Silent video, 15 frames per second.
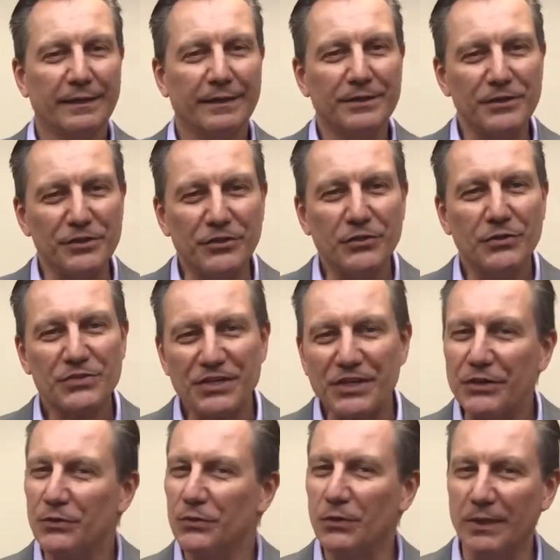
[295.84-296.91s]

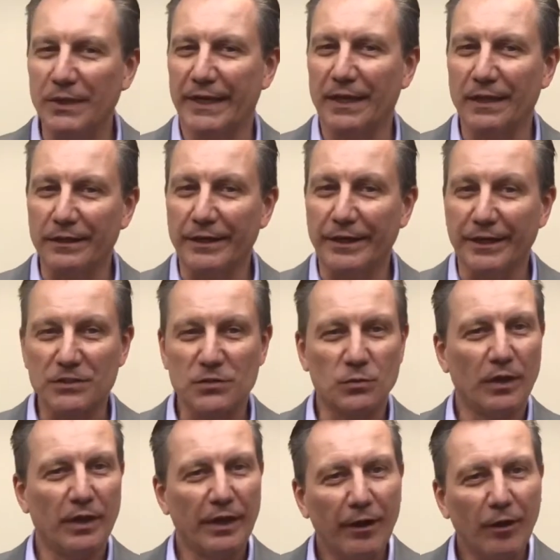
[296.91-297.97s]
Using Google Analytics will
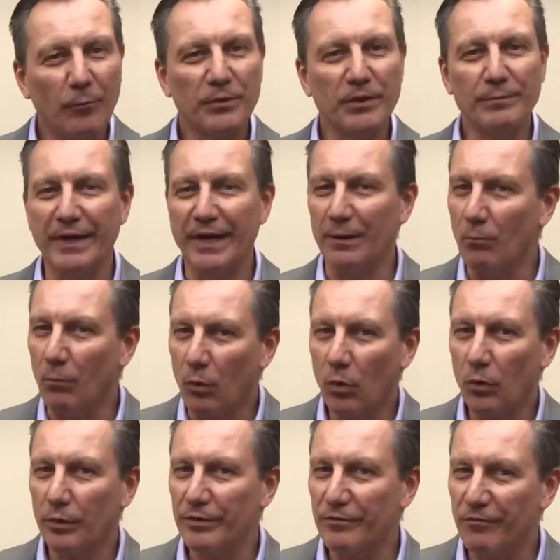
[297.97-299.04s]
help you make
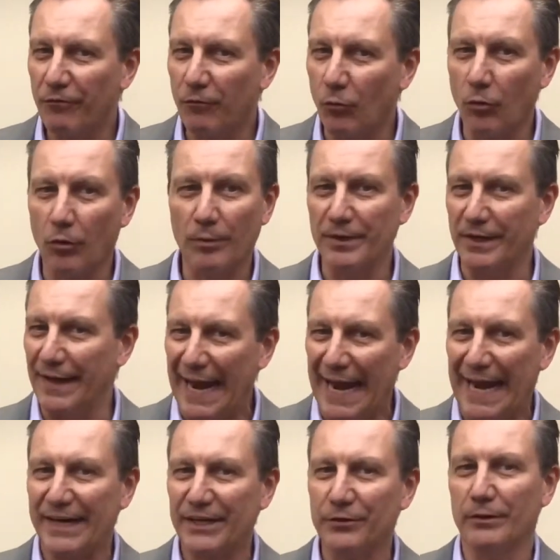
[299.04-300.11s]
more informed and
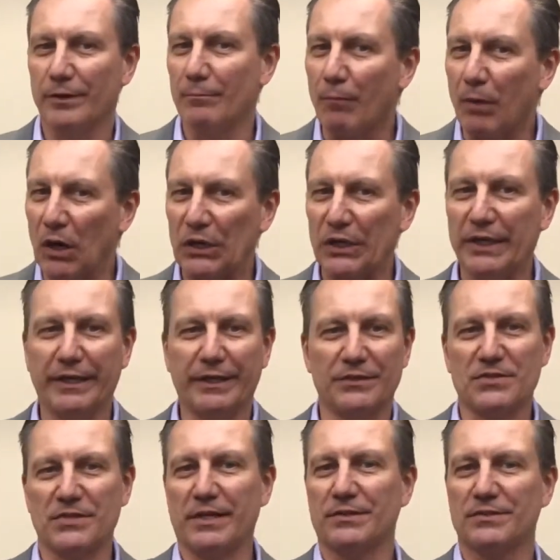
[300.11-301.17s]
accurate marketing and
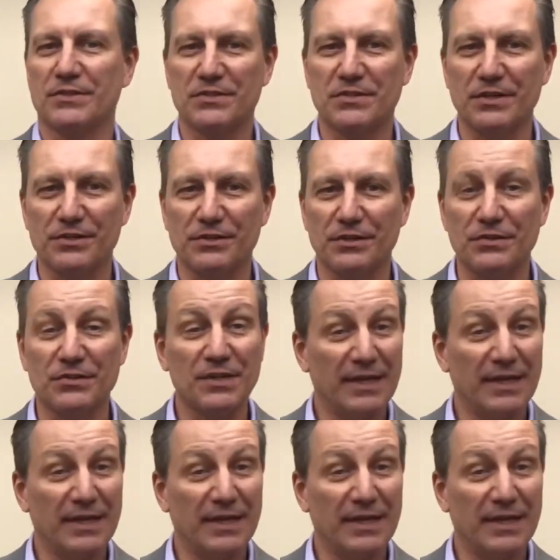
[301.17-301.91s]
sales decisions